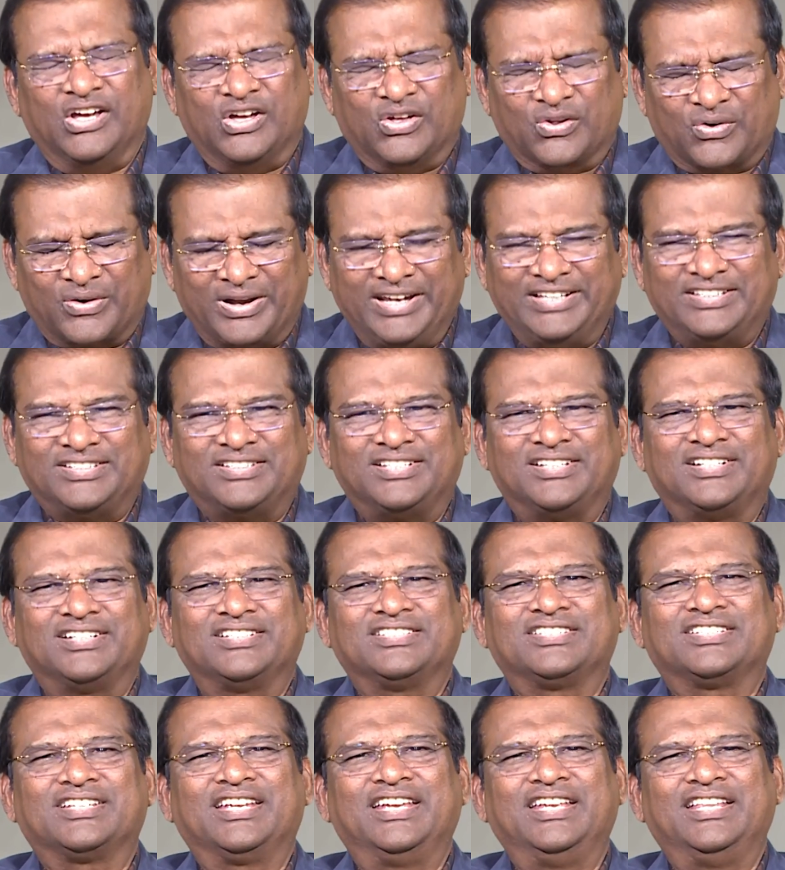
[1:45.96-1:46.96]
Greater
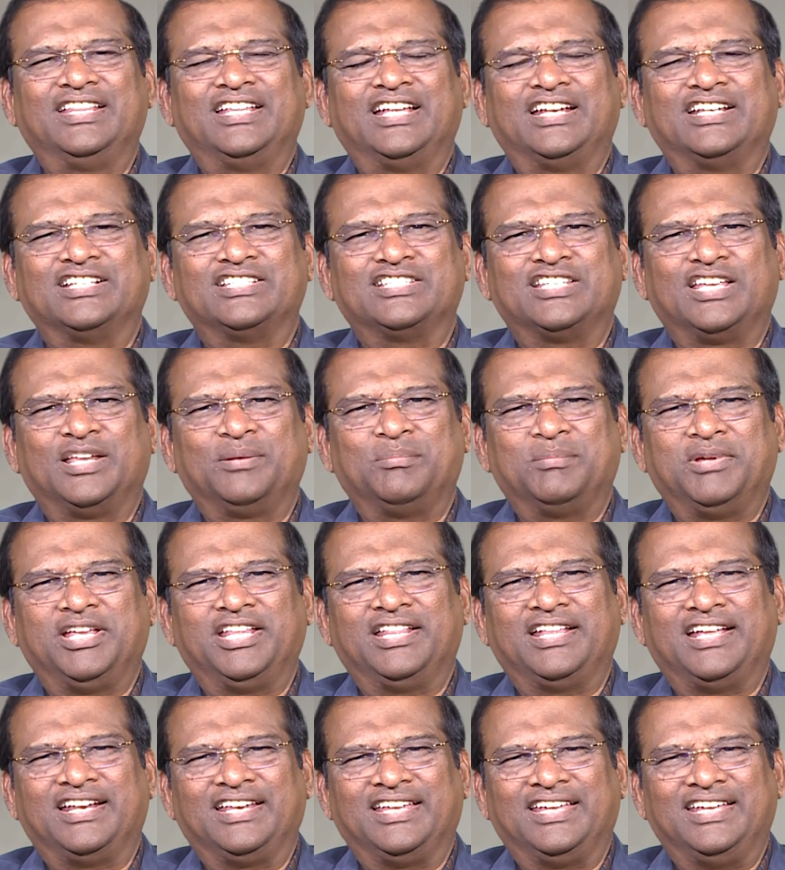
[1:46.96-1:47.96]
is he that is in me
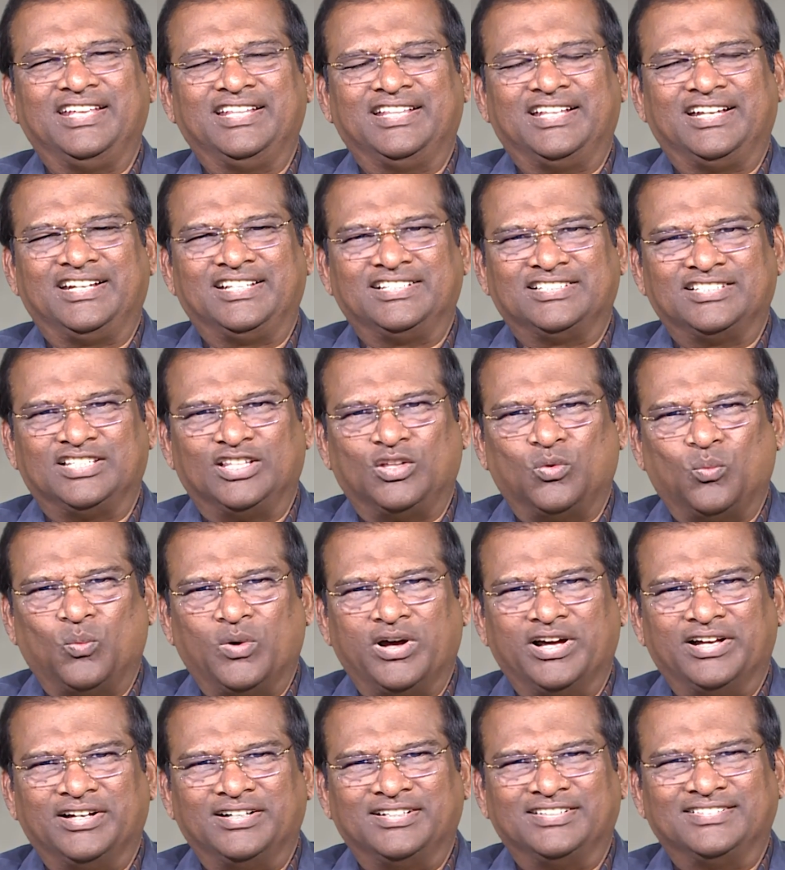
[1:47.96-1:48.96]
than he that is in the
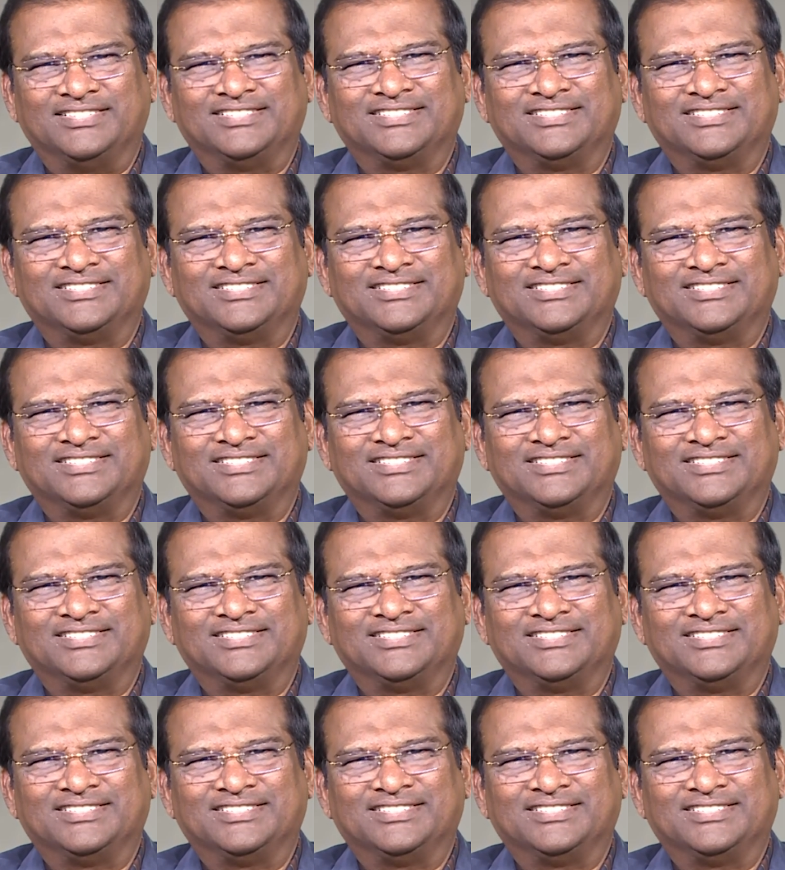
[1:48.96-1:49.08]
world.